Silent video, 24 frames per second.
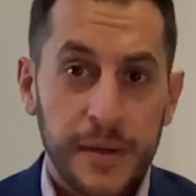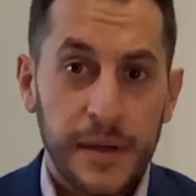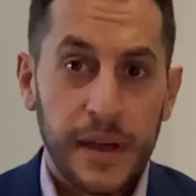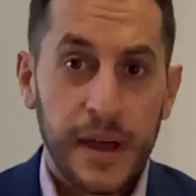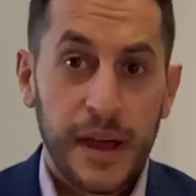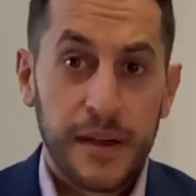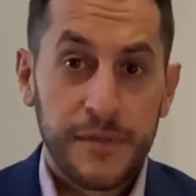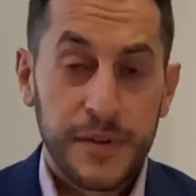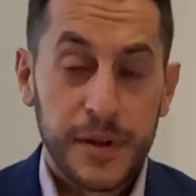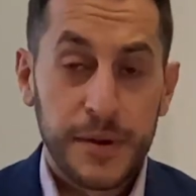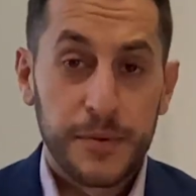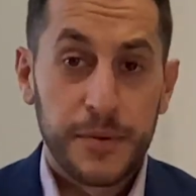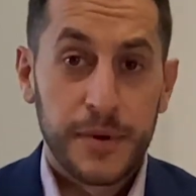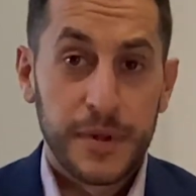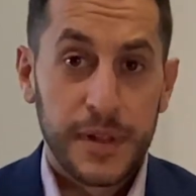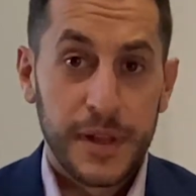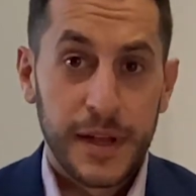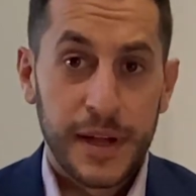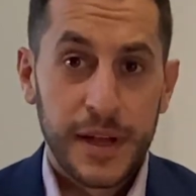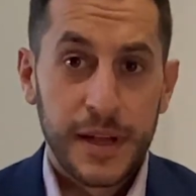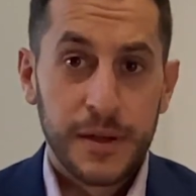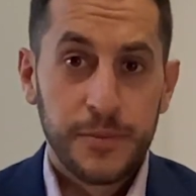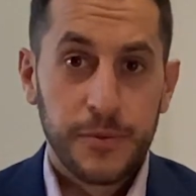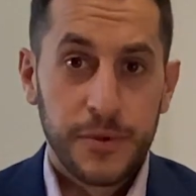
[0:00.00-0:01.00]
Having
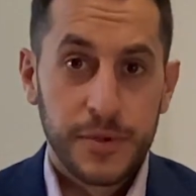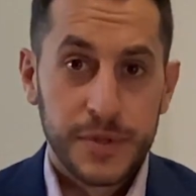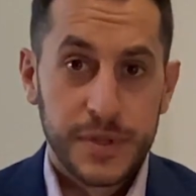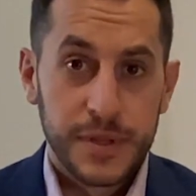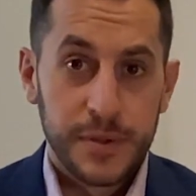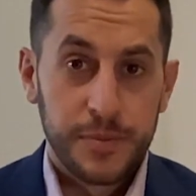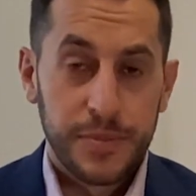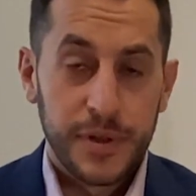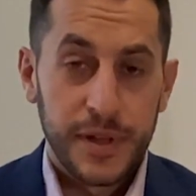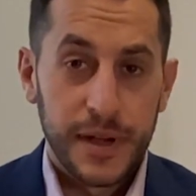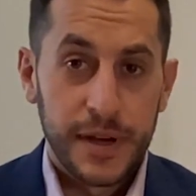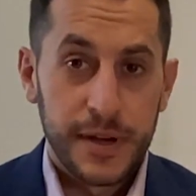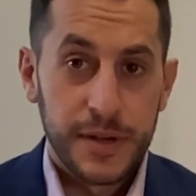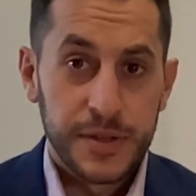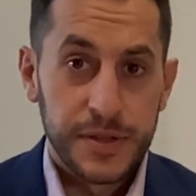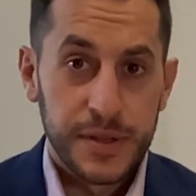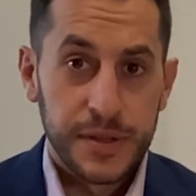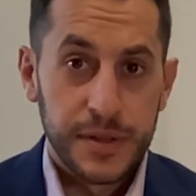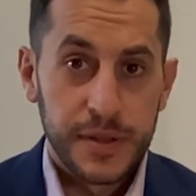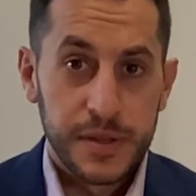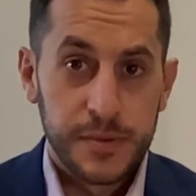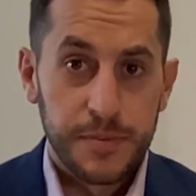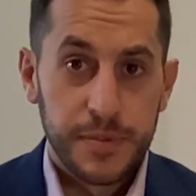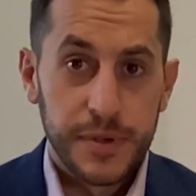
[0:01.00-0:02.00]
reliable suppliers
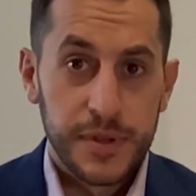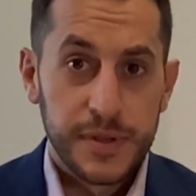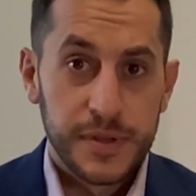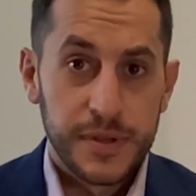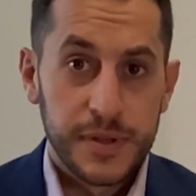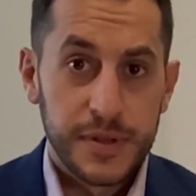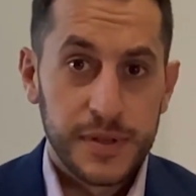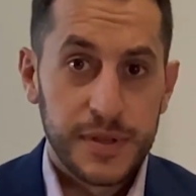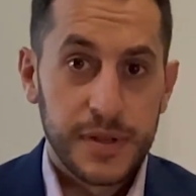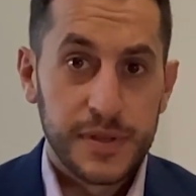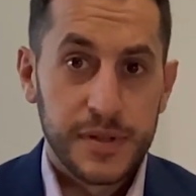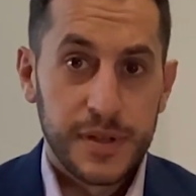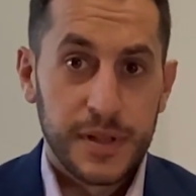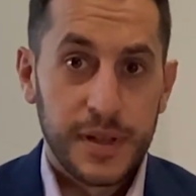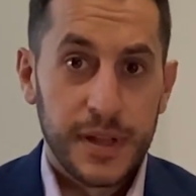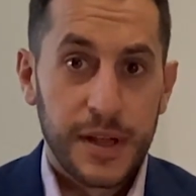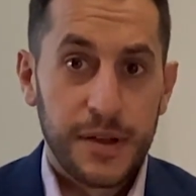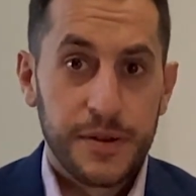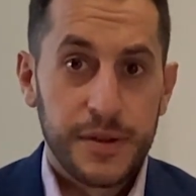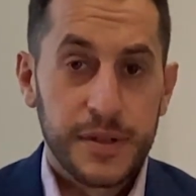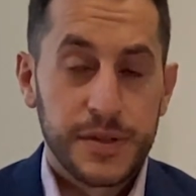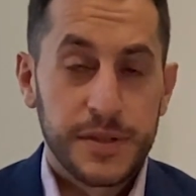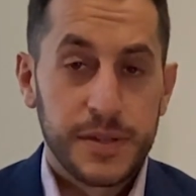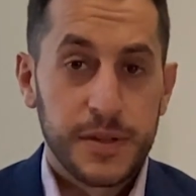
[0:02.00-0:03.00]
in this business has
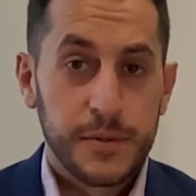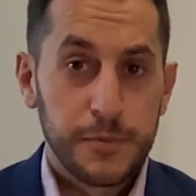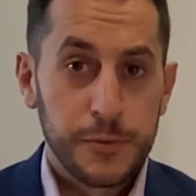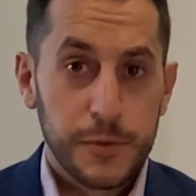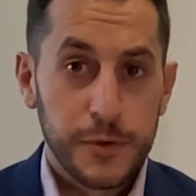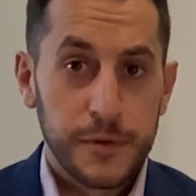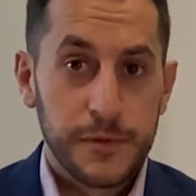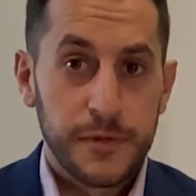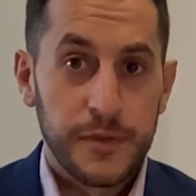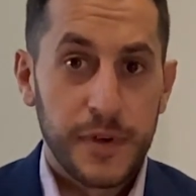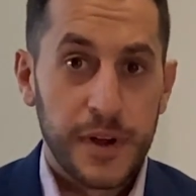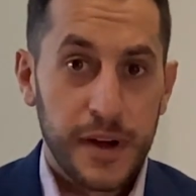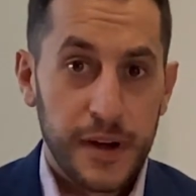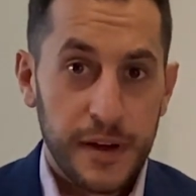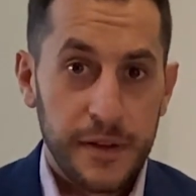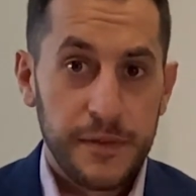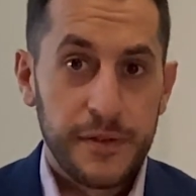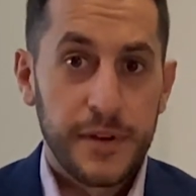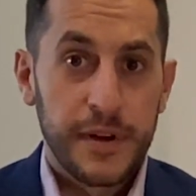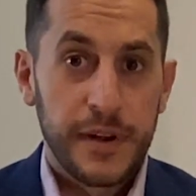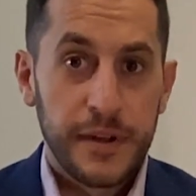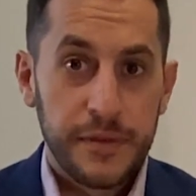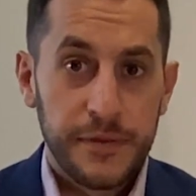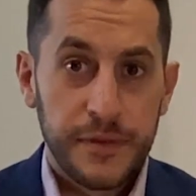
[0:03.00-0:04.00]
allowed us to move very,
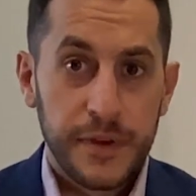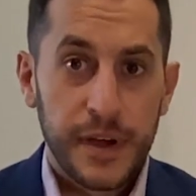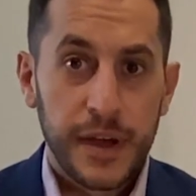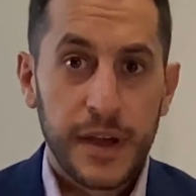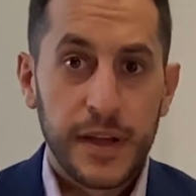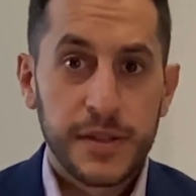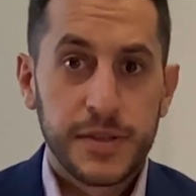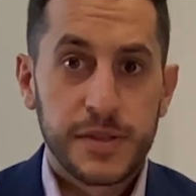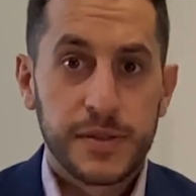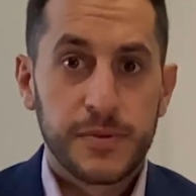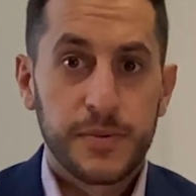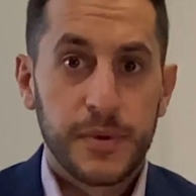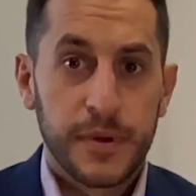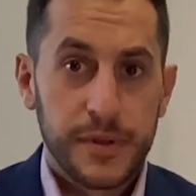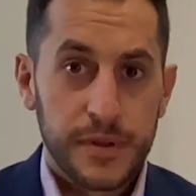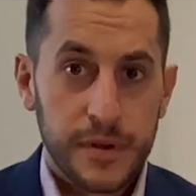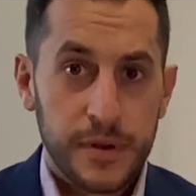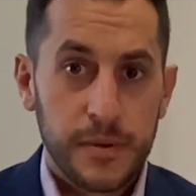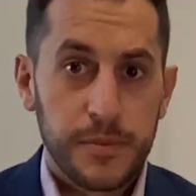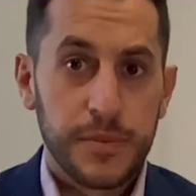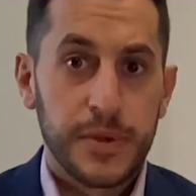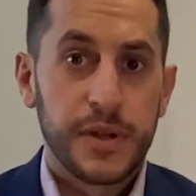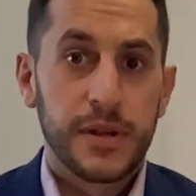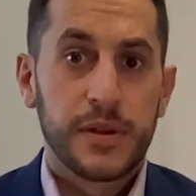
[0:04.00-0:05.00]
very fast,
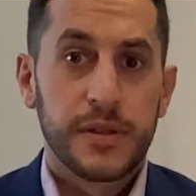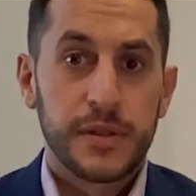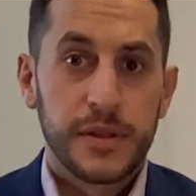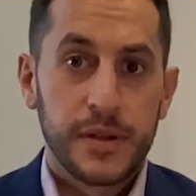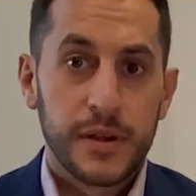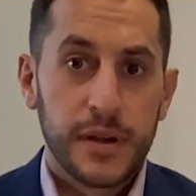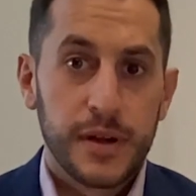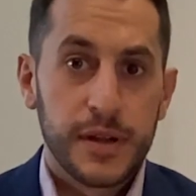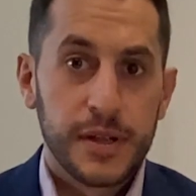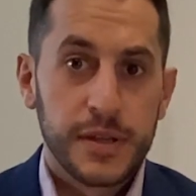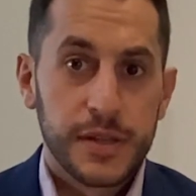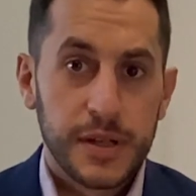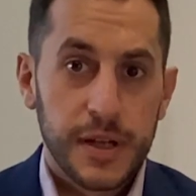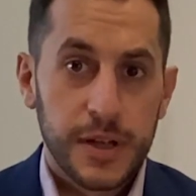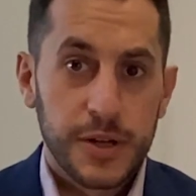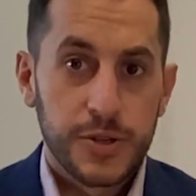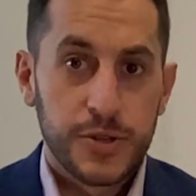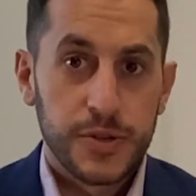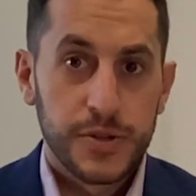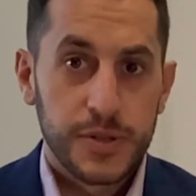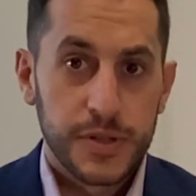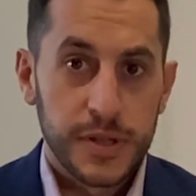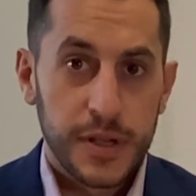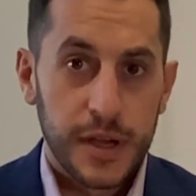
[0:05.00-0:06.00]
whether it be on the
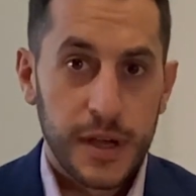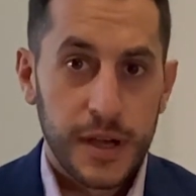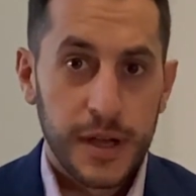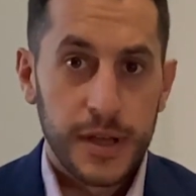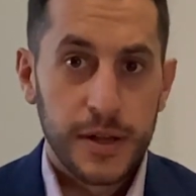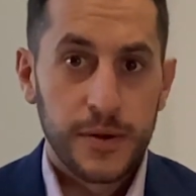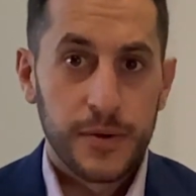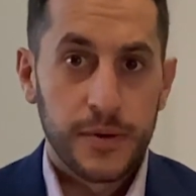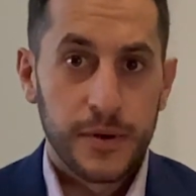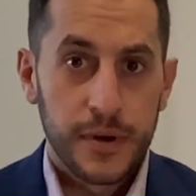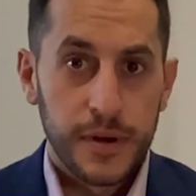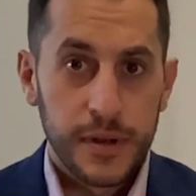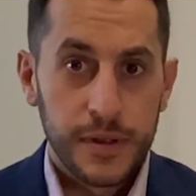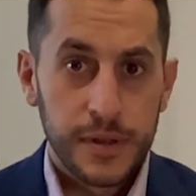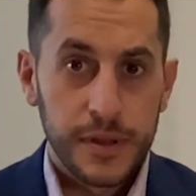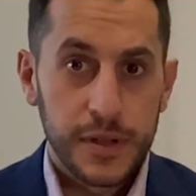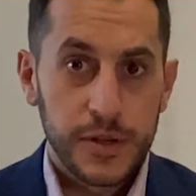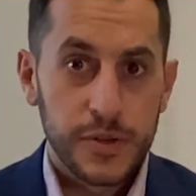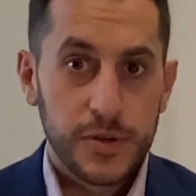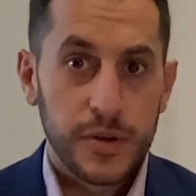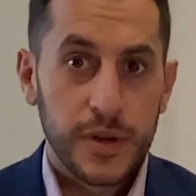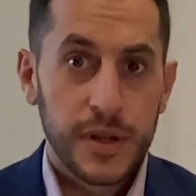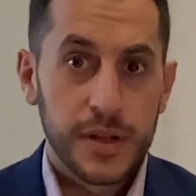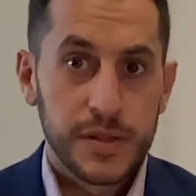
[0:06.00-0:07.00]
architecture side or on the
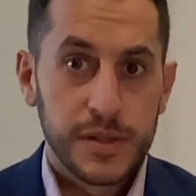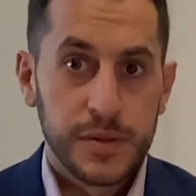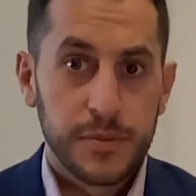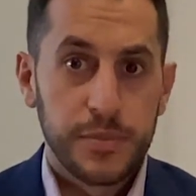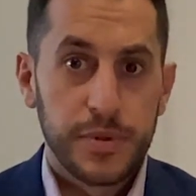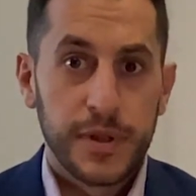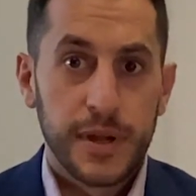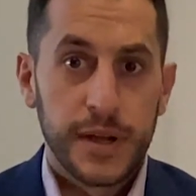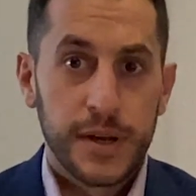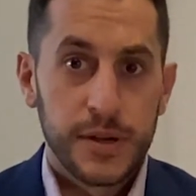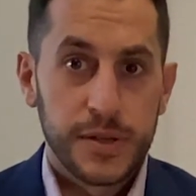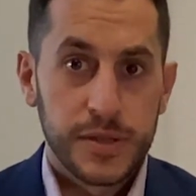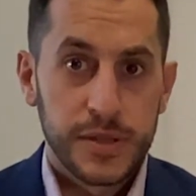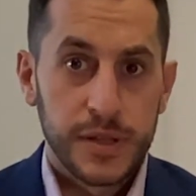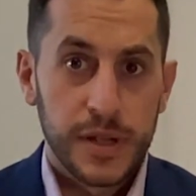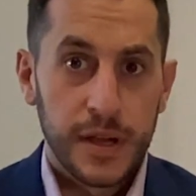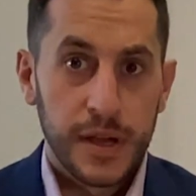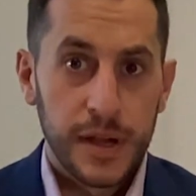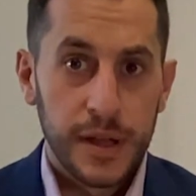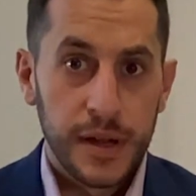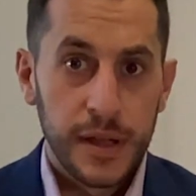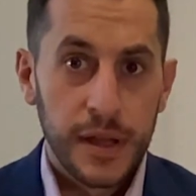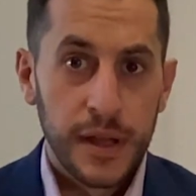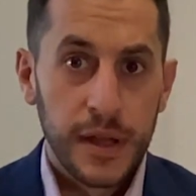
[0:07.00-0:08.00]
trade supplier
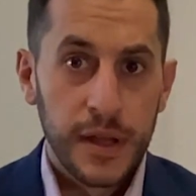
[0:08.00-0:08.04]
side.